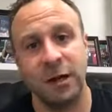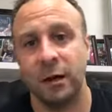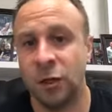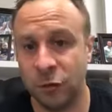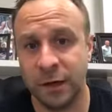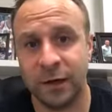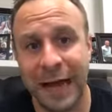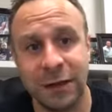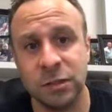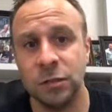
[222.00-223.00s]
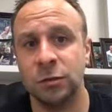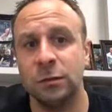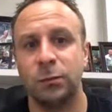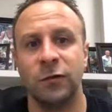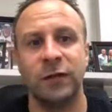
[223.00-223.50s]
career
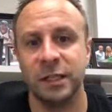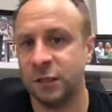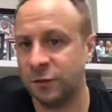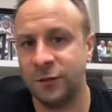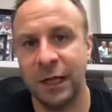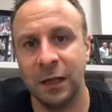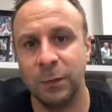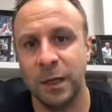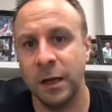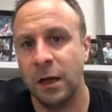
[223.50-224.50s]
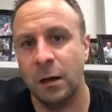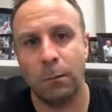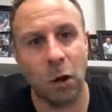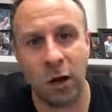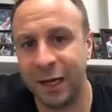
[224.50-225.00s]
counsel, professional development,
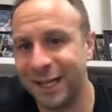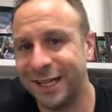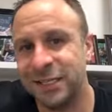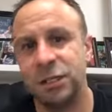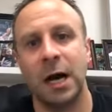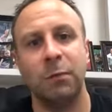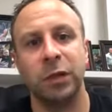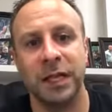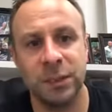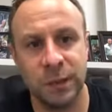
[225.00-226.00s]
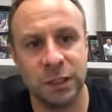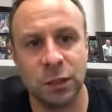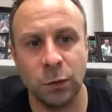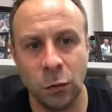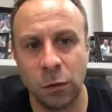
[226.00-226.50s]
marketing, job placement
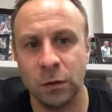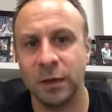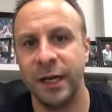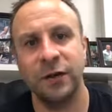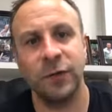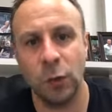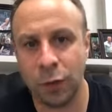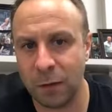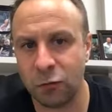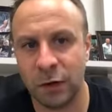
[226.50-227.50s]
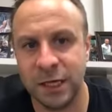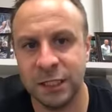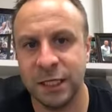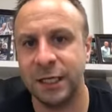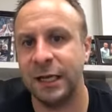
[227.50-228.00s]
support, interview
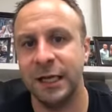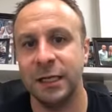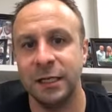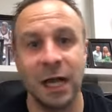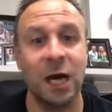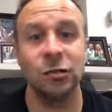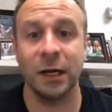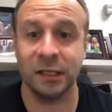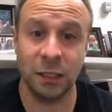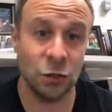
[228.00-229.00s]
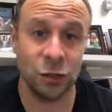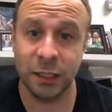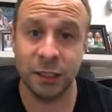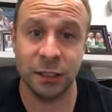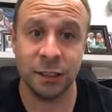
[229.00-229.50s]
preparation, and contract
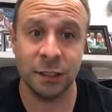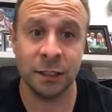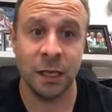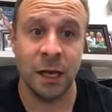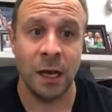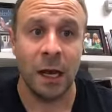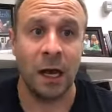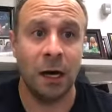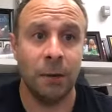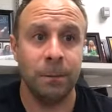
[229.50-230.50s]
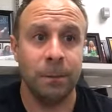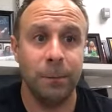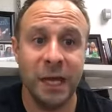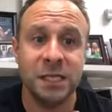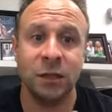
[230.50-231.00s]
negotiations.
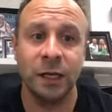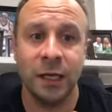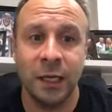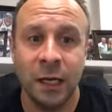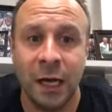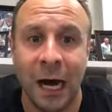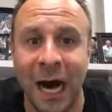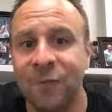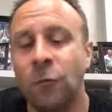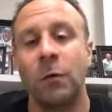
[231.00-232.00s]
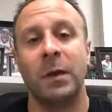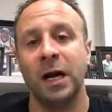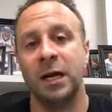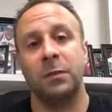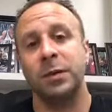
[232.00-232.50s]
Basically, I formed my
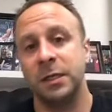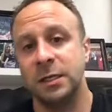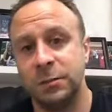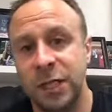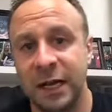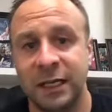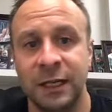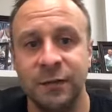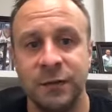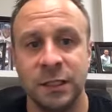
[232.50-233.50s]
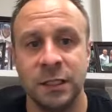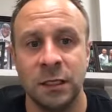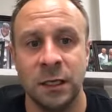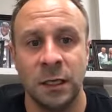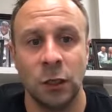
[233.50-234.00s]
company's objectives
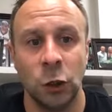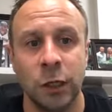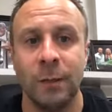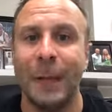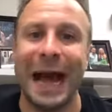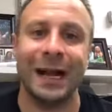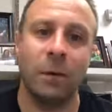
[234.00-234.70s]
looking back